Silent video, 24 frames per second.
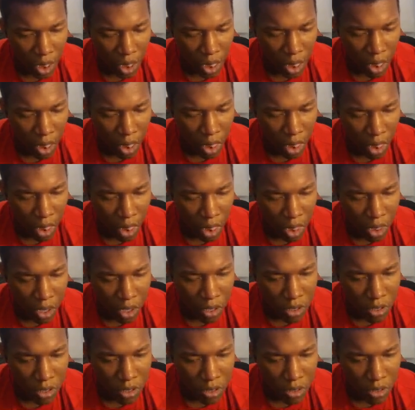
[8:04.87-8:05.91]

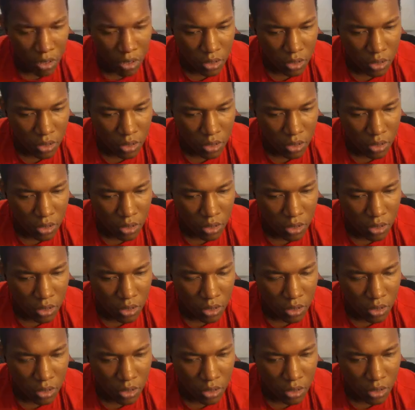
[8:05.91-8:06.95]

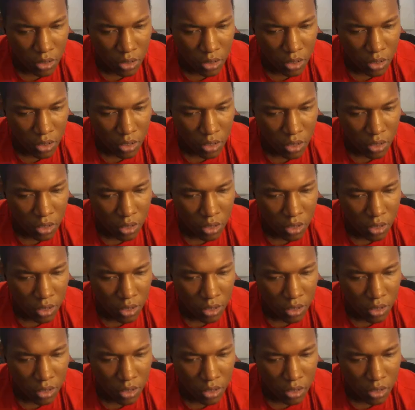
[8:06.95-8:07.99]

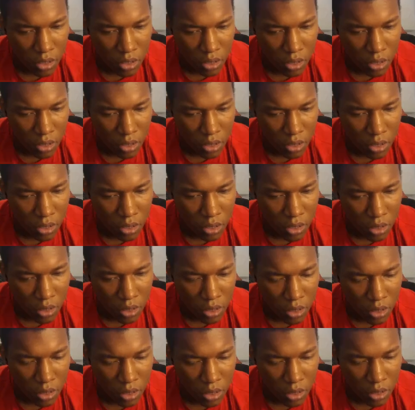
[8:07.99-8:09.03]

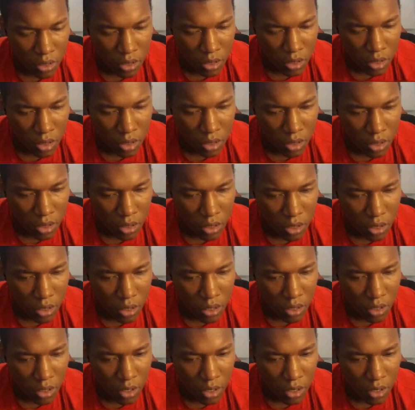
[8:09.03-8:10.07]

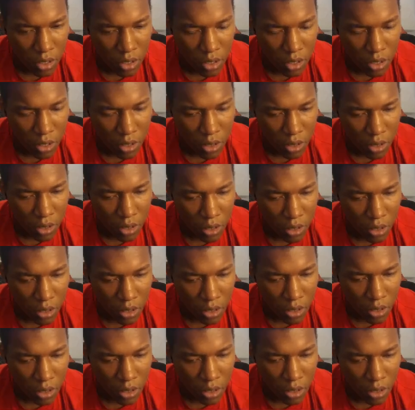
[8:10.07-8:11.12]

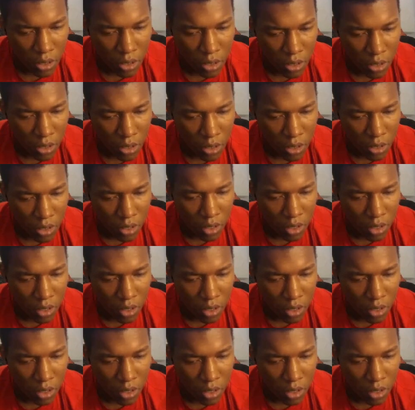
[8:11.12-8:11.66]
(no one is talking)